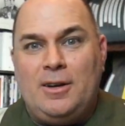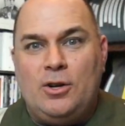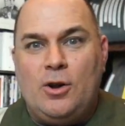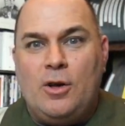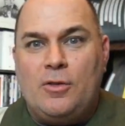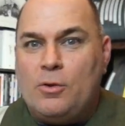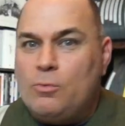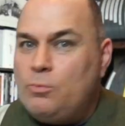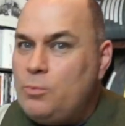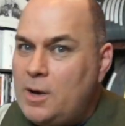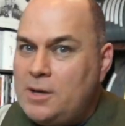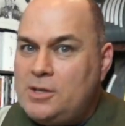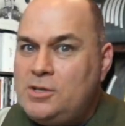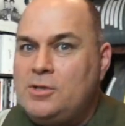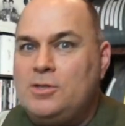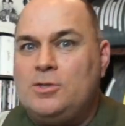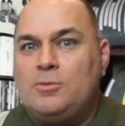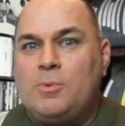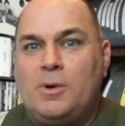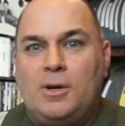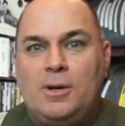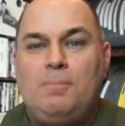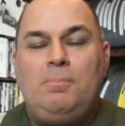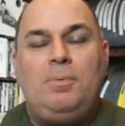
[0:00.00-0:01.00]
You know, the
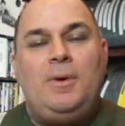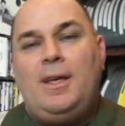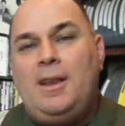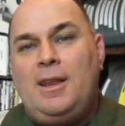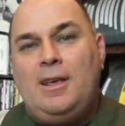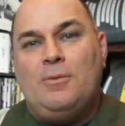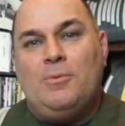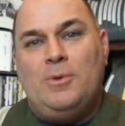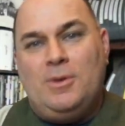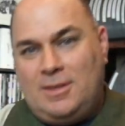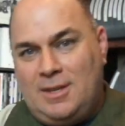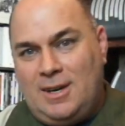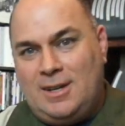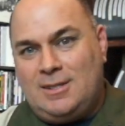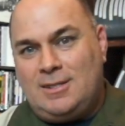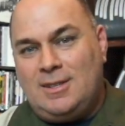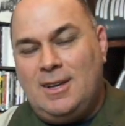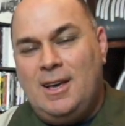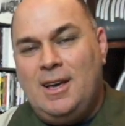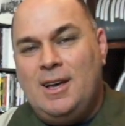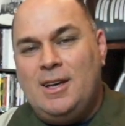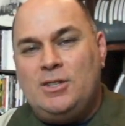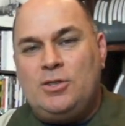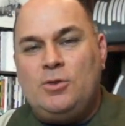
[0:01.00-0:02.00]
Russians were competing with us.
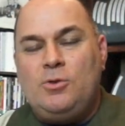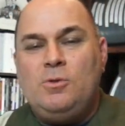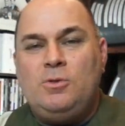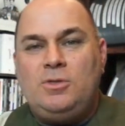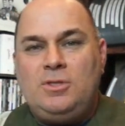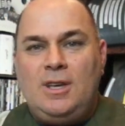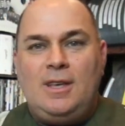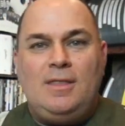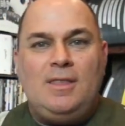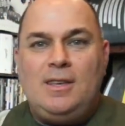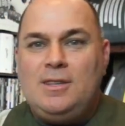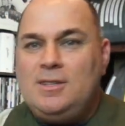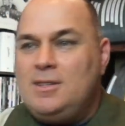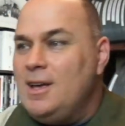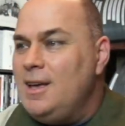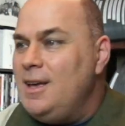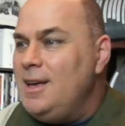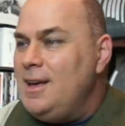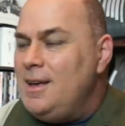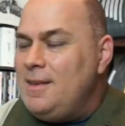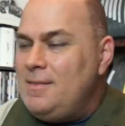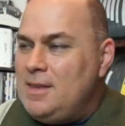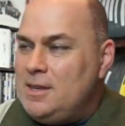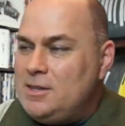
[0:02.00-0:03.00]
So you see
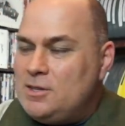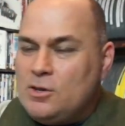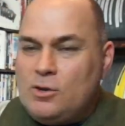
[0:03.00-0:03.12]
these